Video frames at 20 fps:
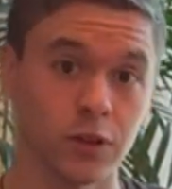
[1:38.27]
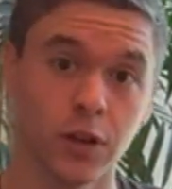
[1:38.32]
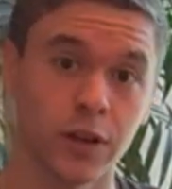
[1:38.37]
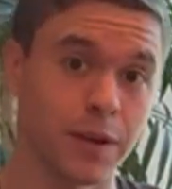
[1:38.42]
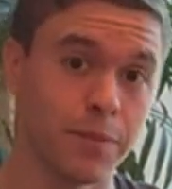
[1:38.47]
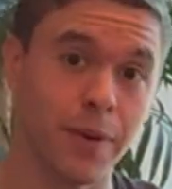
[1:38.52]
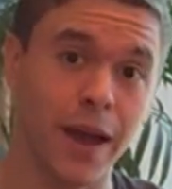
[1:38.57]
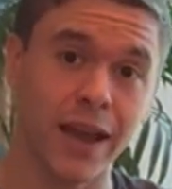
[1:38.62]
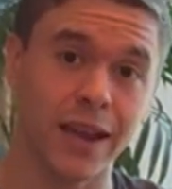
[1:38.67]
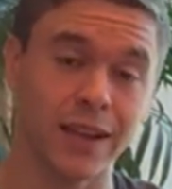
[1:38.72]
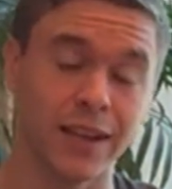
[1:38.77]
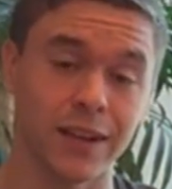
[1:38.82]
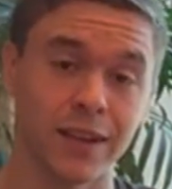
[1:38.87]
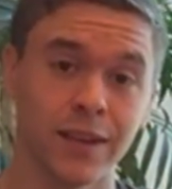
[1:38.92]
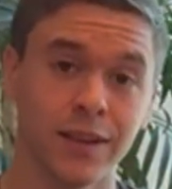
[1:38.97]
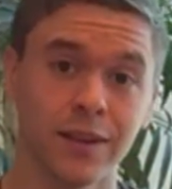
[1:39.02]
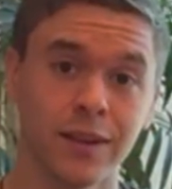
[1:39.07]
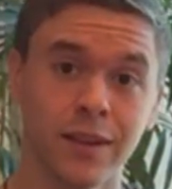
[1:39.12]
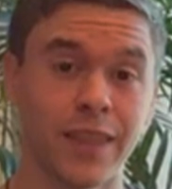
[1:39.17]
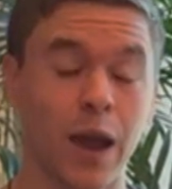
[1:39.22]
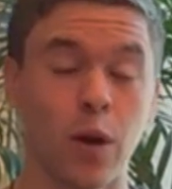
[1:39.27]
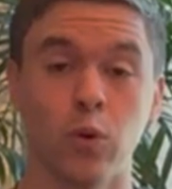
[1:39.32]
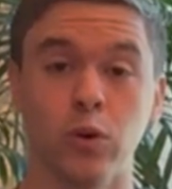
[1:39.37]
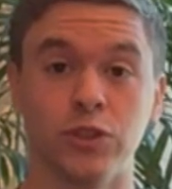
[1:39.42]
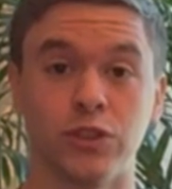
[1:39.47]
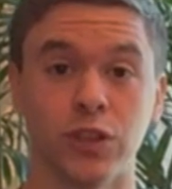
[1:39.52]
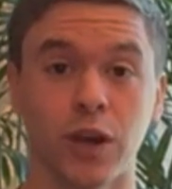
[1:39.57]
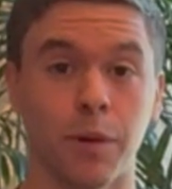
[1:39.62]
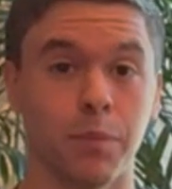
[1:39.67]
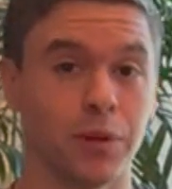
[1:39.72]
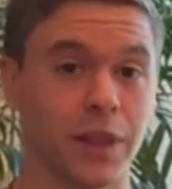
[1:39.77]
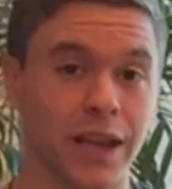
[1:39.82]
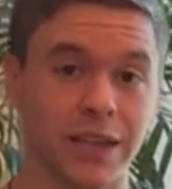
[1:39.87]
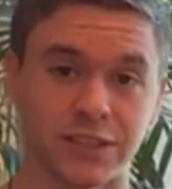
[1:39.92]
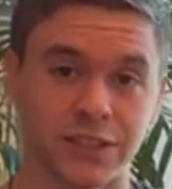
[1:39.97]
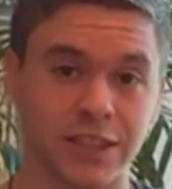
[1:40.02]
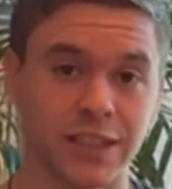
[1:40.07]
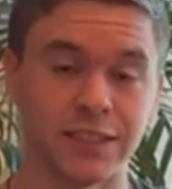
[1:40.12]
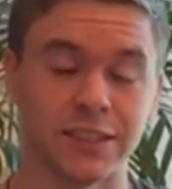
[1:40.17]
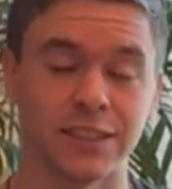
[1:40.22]
Looking back at it, that was a
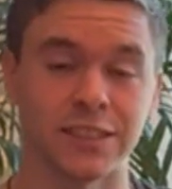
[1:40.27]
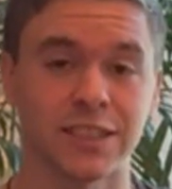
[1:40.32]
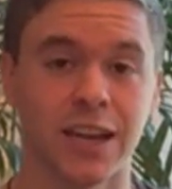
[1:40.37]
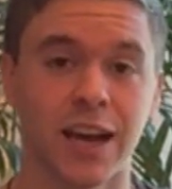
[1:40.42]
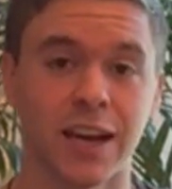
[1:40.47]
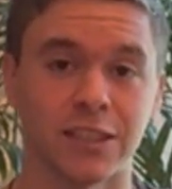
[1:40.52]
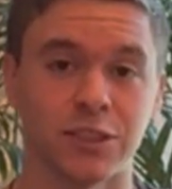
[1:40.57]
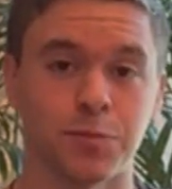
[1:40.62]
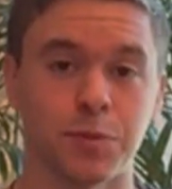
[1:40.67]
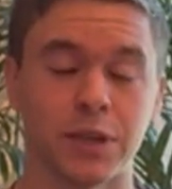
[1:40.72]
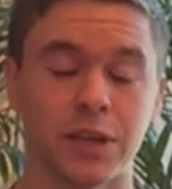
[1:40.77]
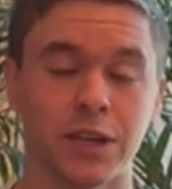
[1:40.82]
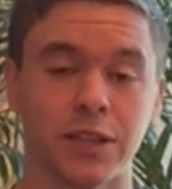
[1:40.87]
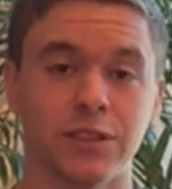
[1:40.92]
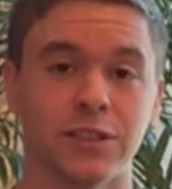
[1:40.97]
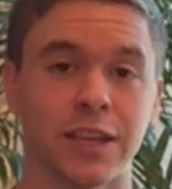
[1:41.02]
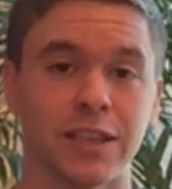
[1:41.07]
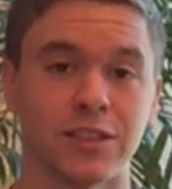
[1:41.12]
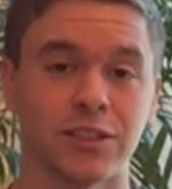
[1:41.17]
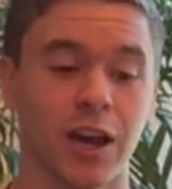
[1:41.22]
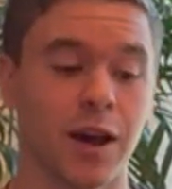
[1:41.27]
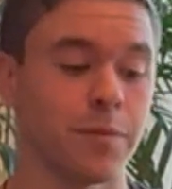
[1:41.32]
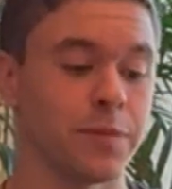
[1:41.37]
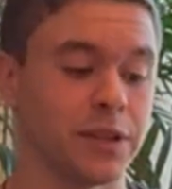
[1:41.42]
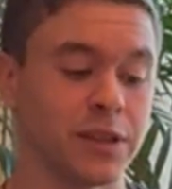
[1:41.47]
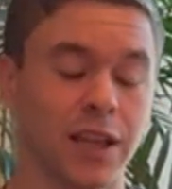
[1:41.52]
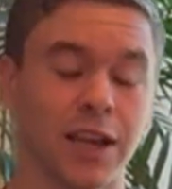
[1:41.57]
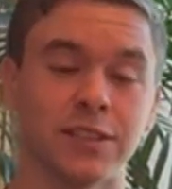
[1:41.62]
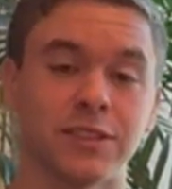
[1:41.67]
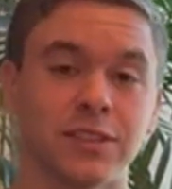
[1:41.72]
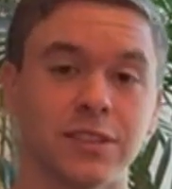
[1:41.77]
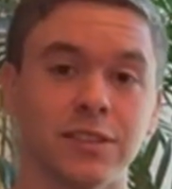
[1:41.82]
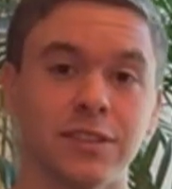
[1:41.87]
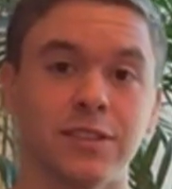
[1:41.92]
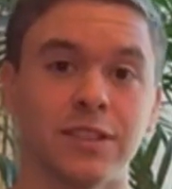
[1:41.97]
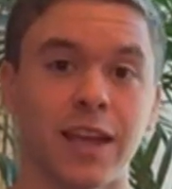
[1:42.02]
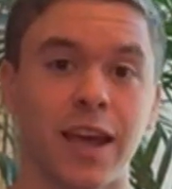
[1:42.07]
blessing in disguise because it taught me lessons